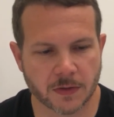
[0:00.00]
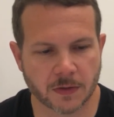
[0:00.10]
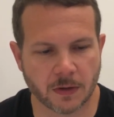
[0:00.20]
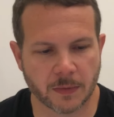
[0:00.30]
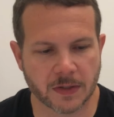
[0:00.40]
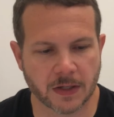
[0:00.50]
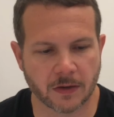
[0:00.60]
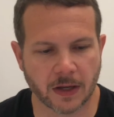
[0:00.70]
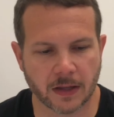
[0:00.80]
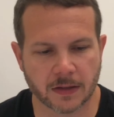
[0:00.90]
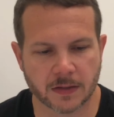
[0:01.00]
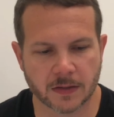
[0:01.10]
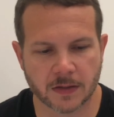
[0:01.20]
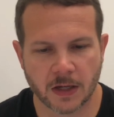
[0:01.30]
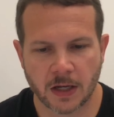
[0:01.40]
And so I'm going to say, okay, this
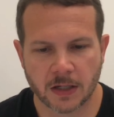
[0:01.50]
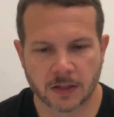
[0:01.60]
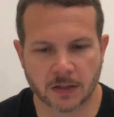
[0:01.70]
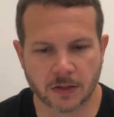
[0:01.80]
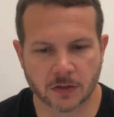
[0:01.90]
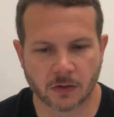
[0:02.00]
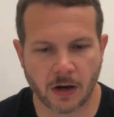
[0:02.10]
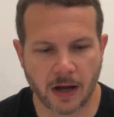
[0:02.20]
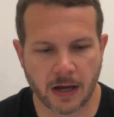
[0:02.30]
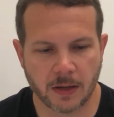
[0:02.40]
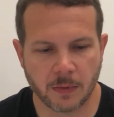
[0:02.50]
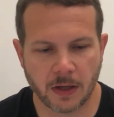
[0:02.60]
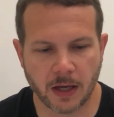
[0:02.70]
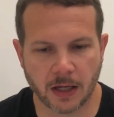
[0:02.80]
is to describe